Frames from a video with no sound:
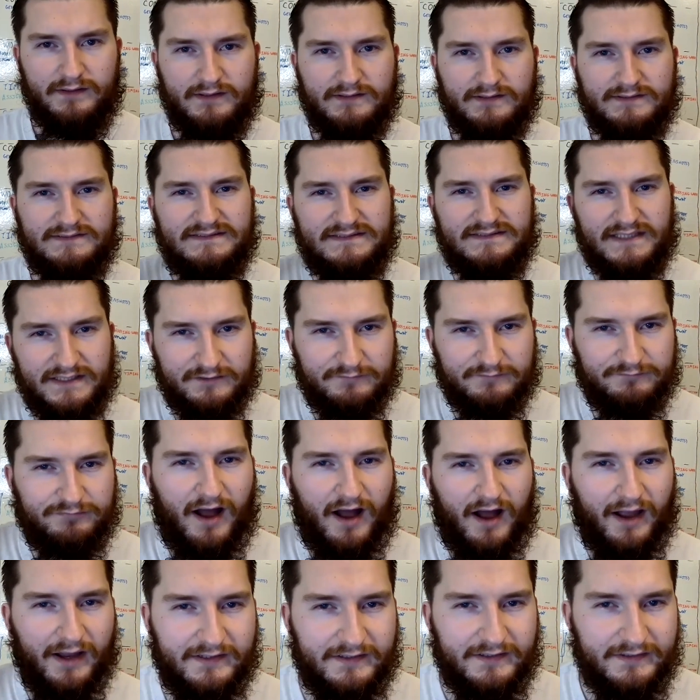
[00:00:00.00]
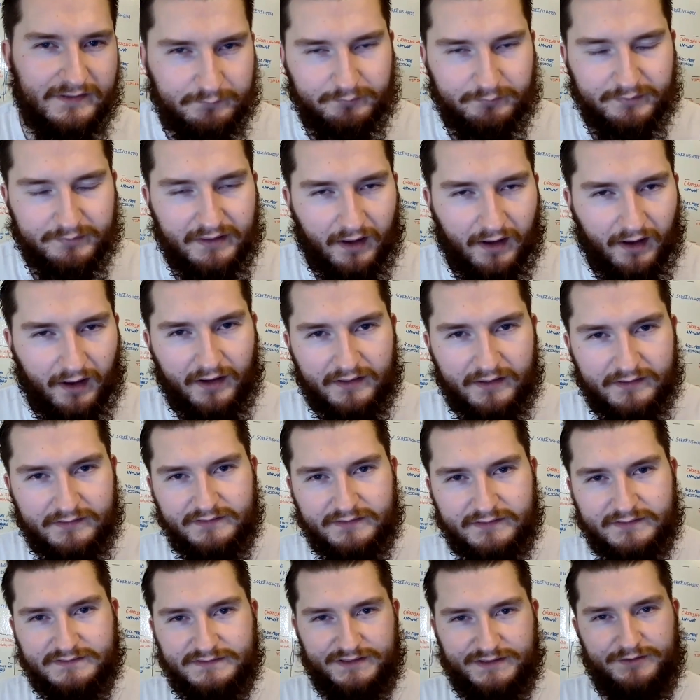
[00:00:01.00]
Instead of hiding behind
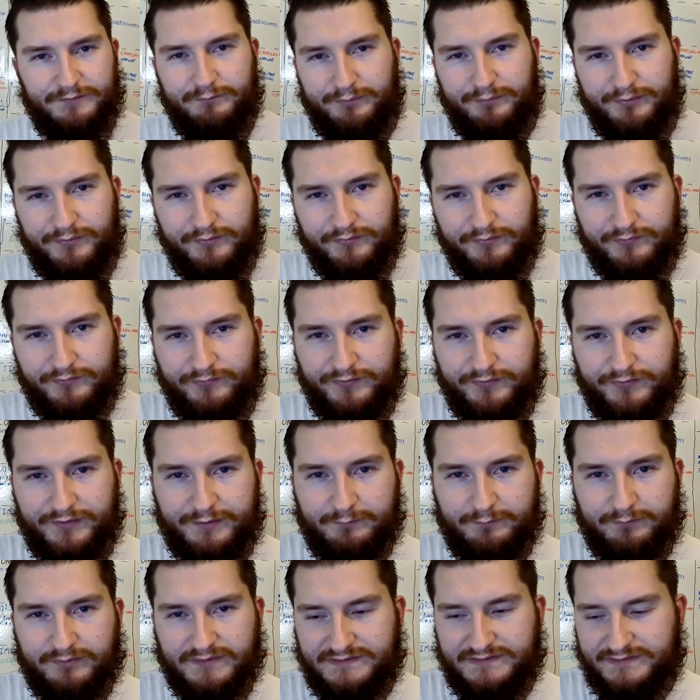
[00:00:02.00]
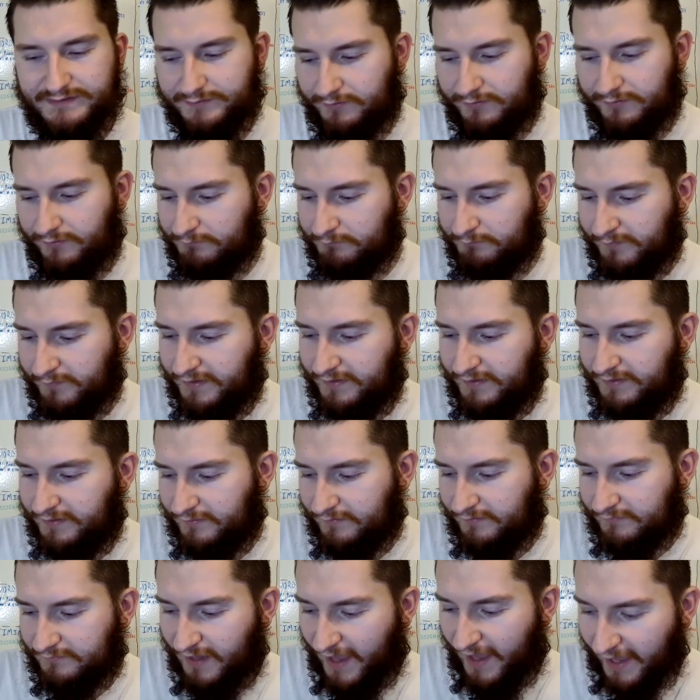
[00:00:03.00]
his computer in Brazil,
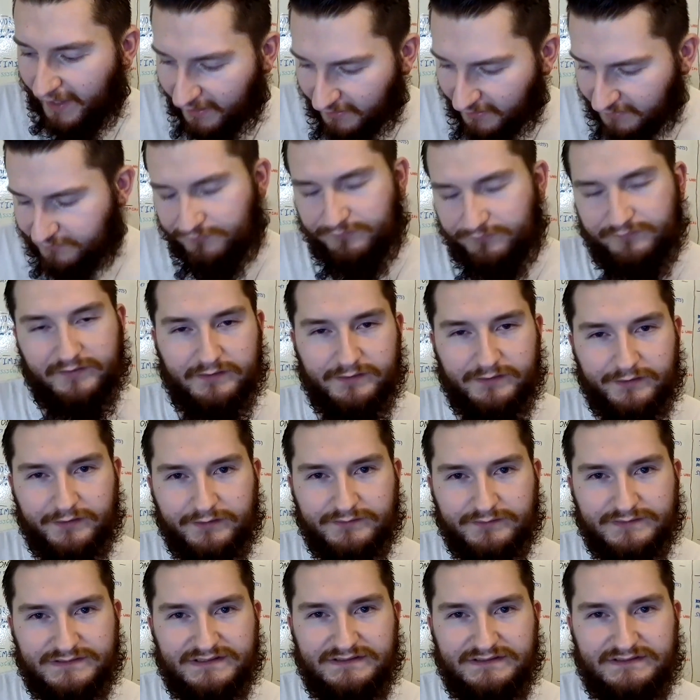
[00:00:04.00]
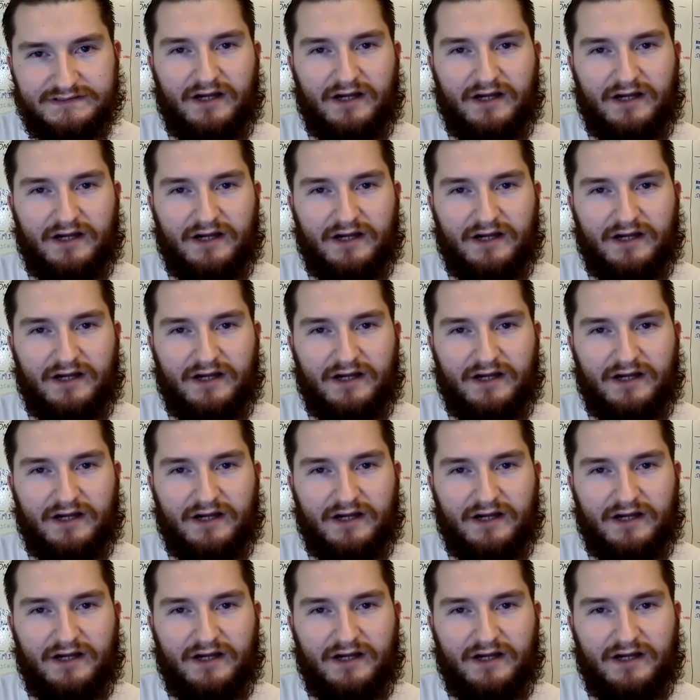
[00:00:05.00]
making hate videos and